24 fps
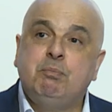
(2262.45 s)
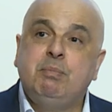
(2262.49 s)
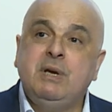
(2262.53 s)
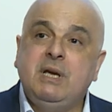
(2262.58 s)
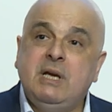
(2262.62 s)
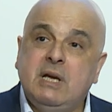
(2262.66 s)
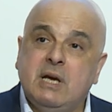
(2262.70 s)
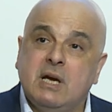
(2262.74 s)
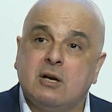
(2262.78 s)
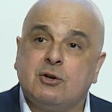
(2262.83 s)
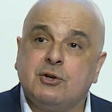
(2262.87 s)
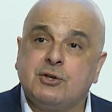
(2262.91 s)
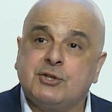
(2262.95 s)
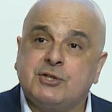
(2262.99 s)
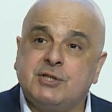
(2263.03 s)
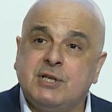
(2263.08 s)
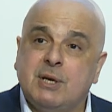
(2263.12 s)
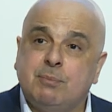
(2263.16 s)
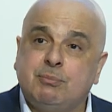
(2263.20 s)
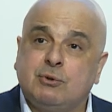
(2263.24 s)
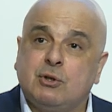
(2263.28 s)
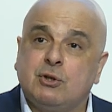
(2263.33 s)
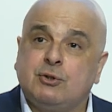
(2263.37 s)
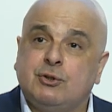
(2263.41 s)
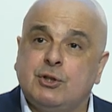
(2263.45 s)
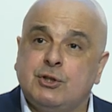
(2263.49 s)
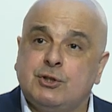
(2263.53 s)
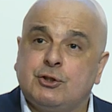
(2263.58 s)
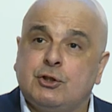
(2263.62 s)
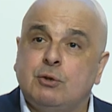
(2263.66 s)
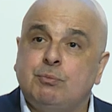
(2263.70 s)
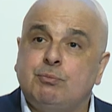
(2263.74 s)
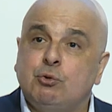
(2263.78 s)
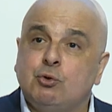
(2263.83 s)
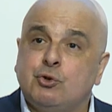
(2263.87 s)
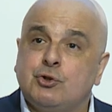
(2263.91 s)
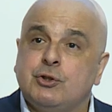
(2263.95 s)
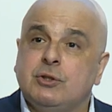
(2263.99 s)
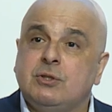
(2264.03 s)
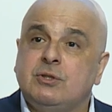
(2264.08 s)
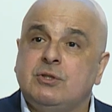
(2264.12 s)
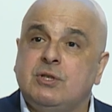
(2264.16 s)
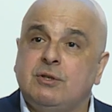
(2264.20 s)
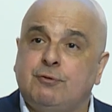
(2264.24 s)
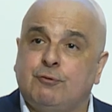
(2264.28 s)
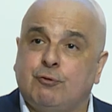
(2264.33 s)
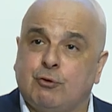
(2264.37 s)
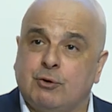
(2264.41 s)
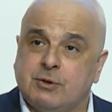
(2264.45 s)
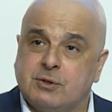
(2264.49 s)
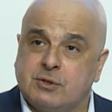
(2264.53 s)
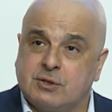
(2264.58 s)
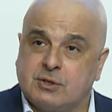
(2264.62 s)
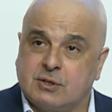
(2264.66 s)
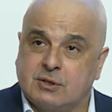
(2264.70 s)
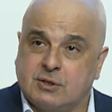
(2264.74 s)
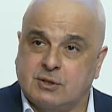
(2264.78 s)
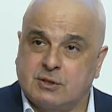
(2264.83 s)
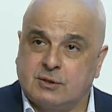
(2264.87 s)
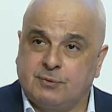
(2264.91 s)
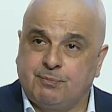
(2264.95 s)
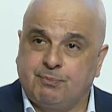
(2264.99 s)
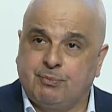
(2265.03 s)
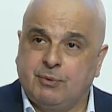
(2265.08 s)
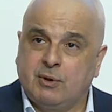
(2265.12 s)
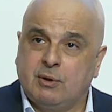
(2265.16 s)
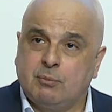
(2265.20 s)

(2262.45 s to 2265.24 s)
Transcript: be a receptor distribution differences